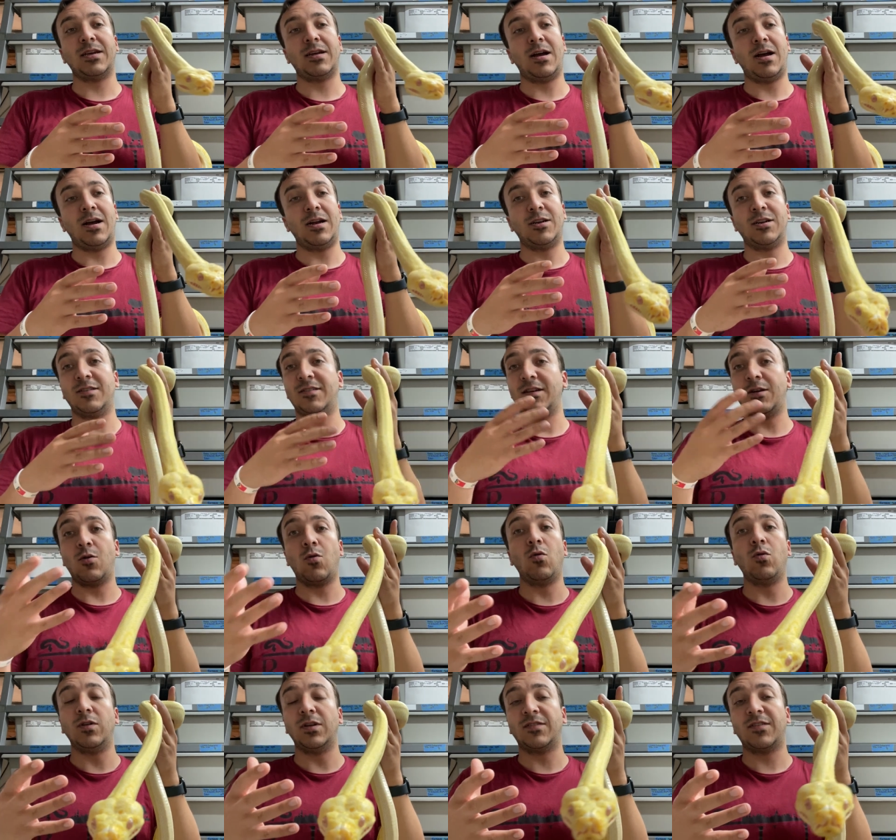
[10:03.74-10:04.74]
uh, just the
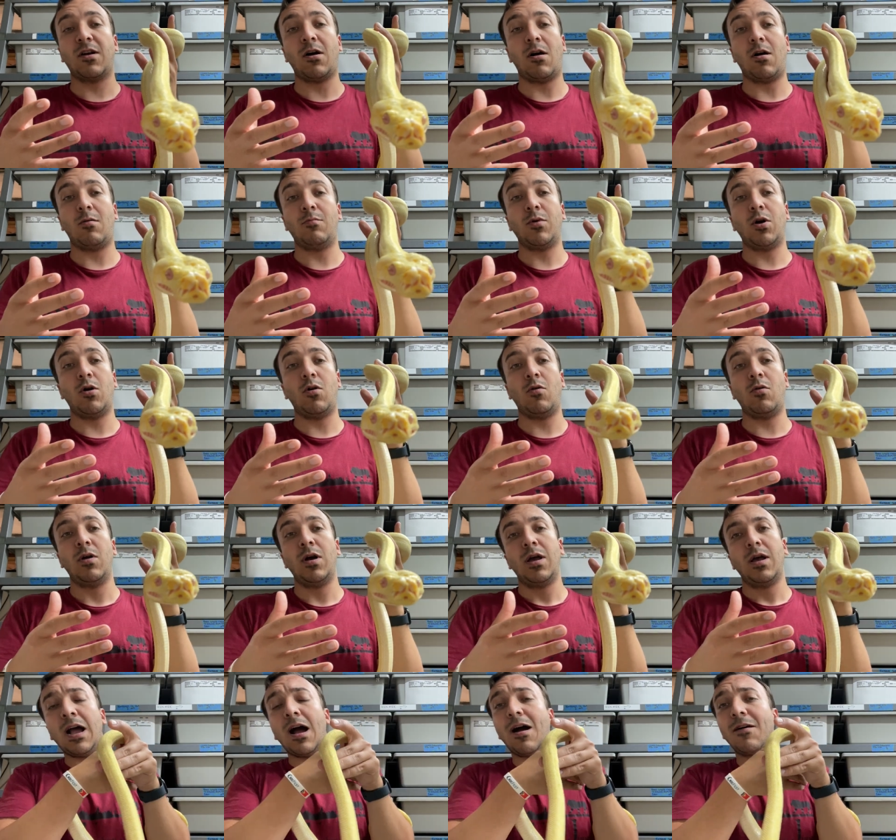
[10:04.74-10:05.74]
coolest combo.
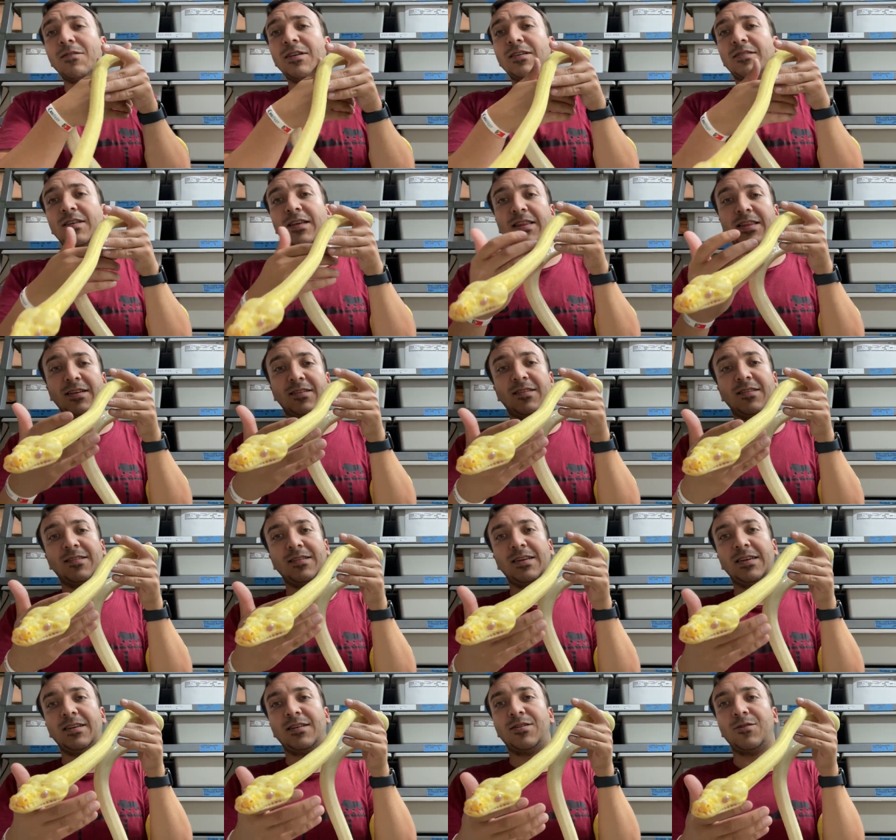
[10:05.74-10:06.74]
Obviously, this is
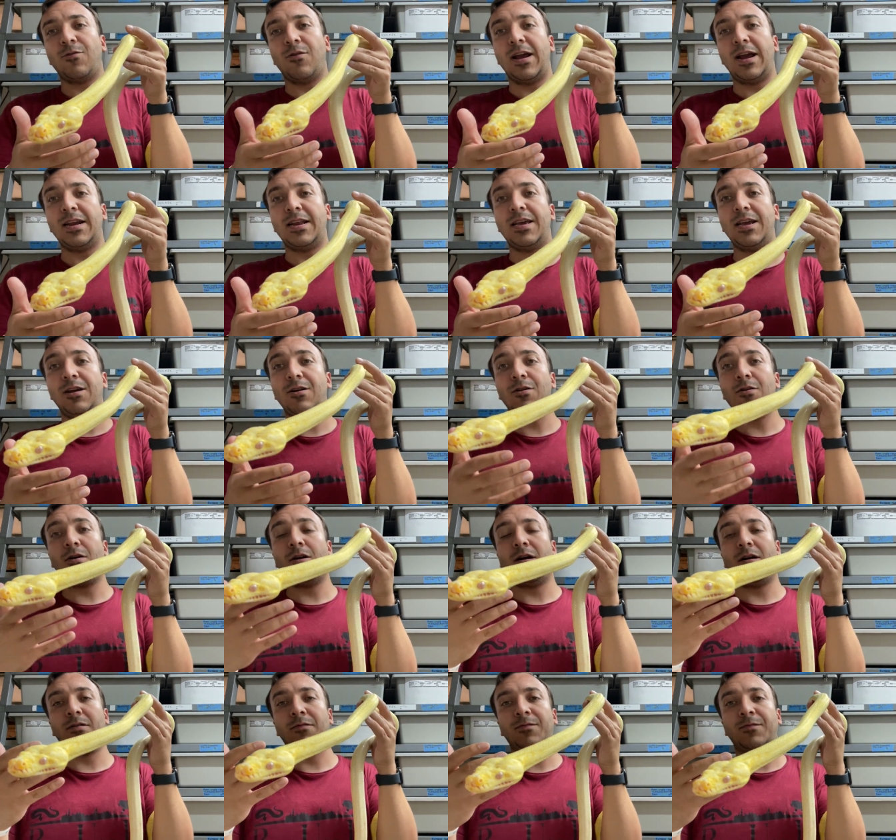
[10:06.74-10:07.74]
an intergrade here
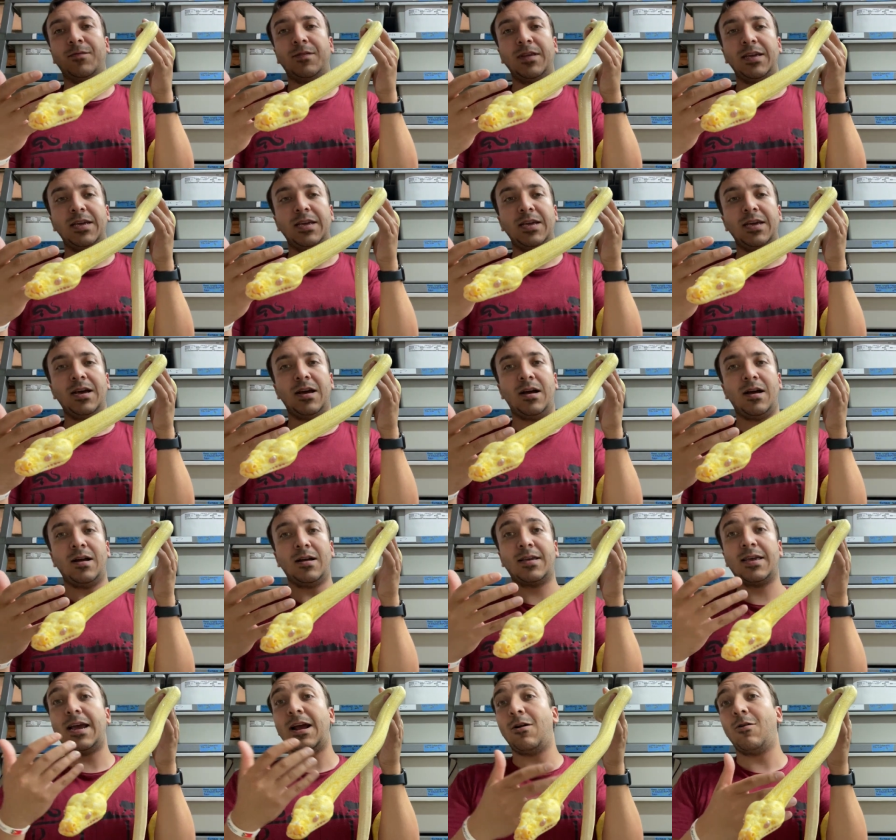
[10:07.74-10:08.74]
of the uh,
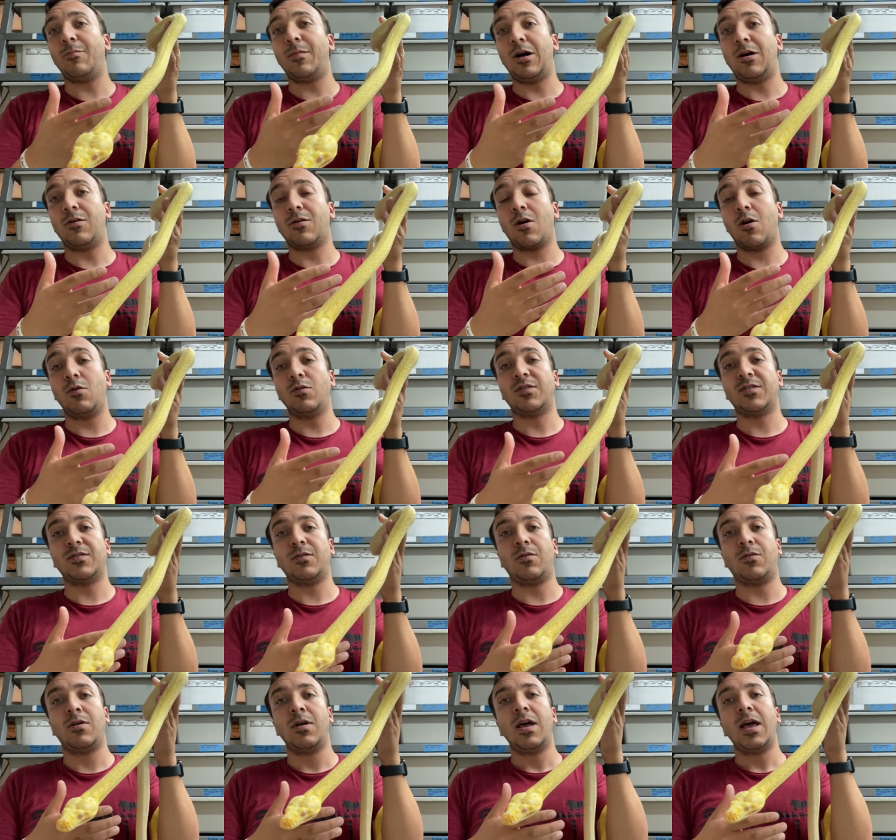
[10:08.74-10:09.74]
Caramel
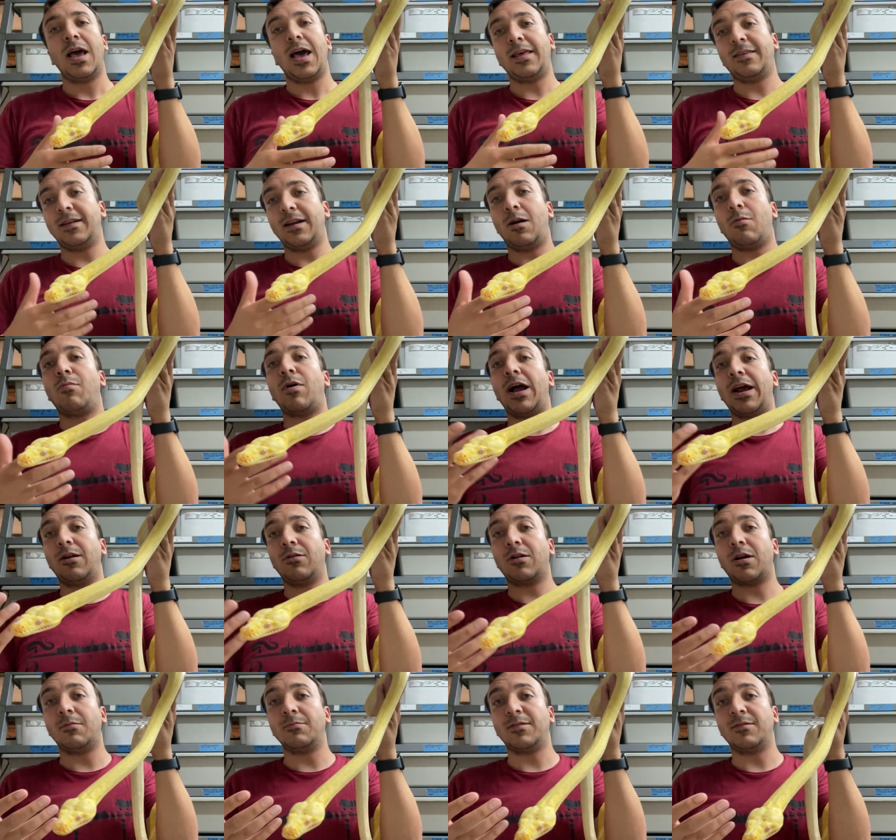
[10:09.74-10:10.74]
Coastal, and then Albino
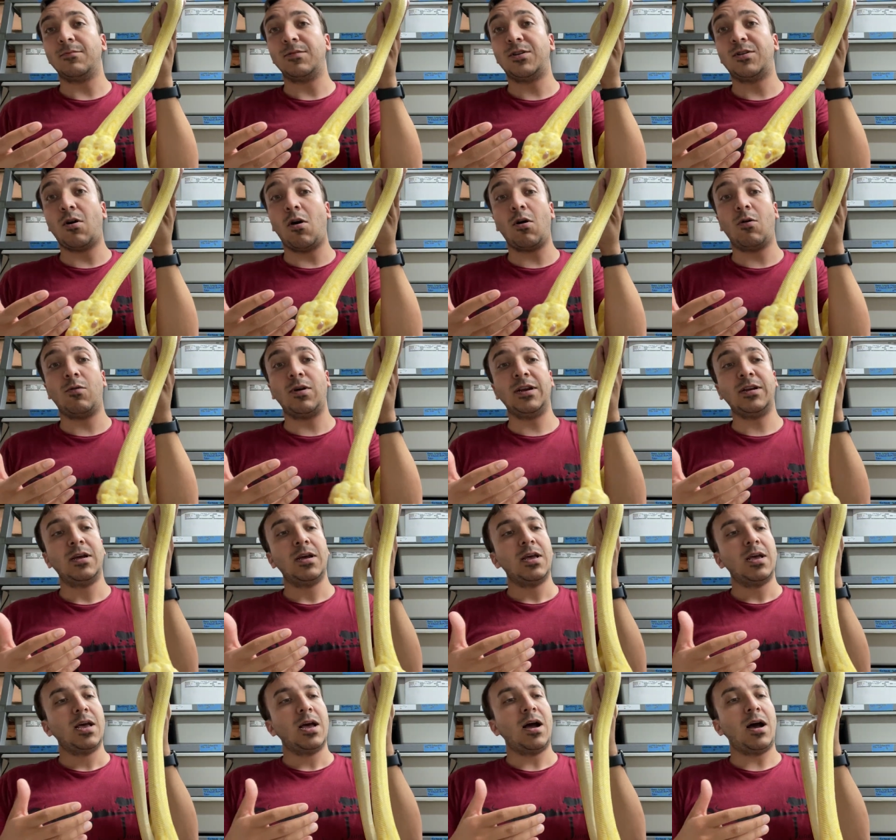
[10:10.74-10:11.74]
comes from Darwin.
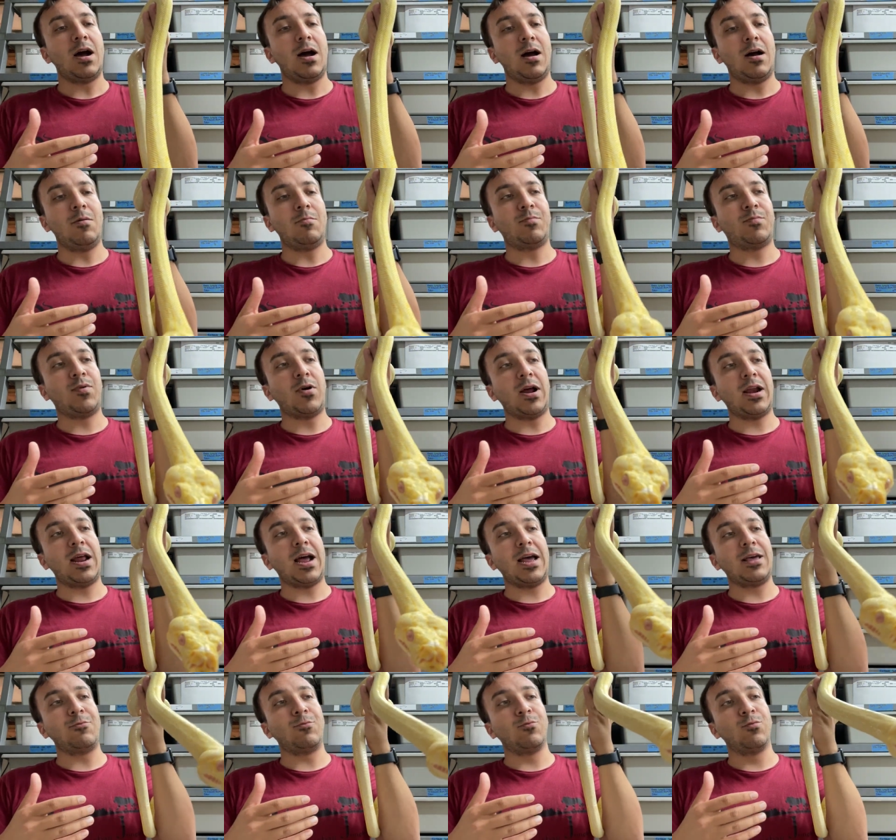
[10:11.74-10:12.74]
Um, but
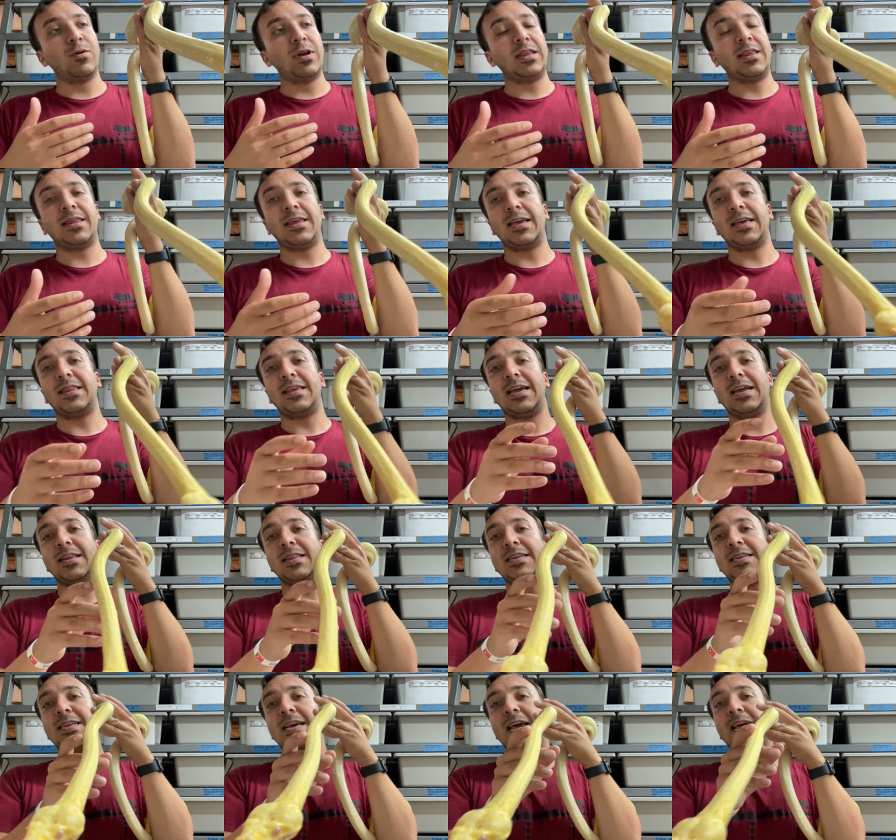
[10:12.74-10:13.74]
I really think at the end of
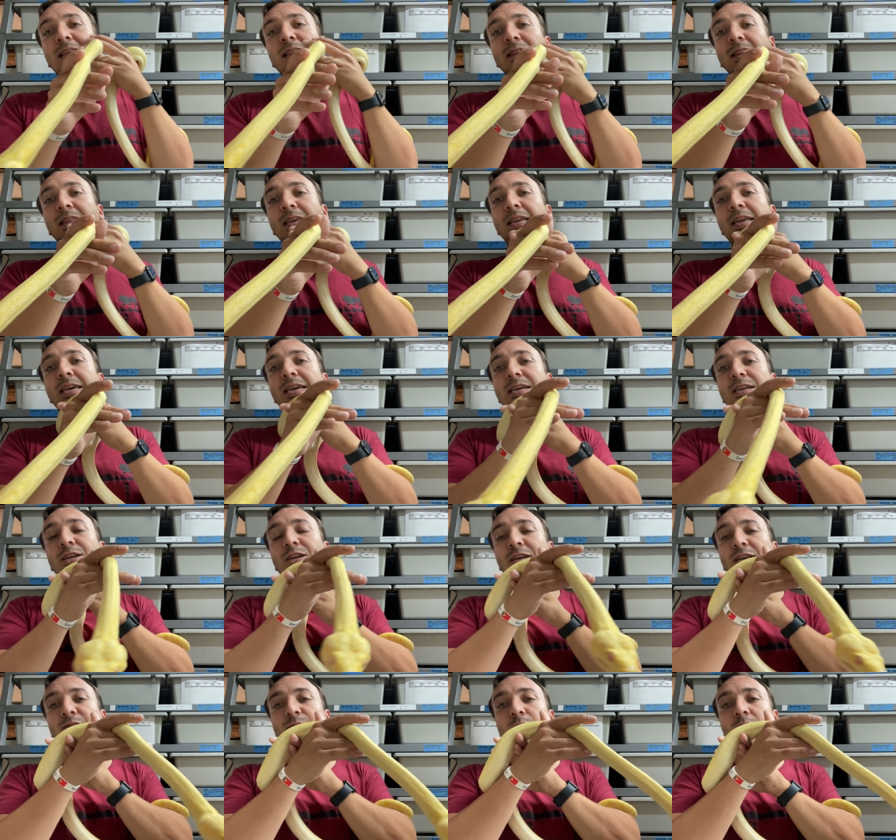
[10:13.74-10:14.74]
the day, lineage
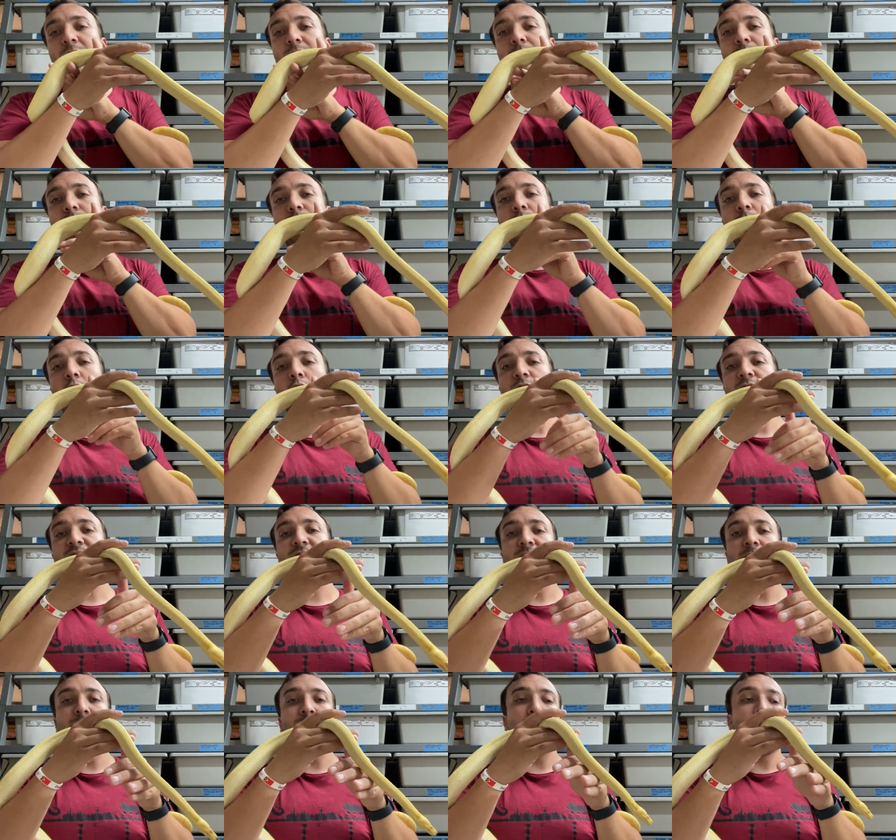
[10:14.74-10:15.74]
is one of the most
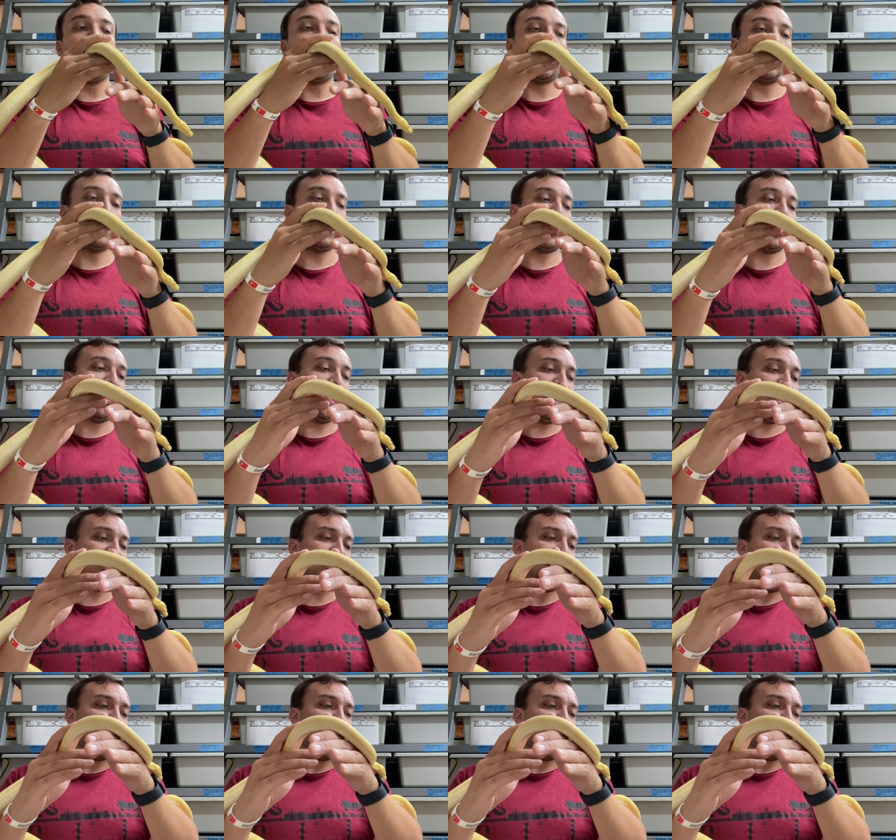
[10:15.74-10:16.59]
important things,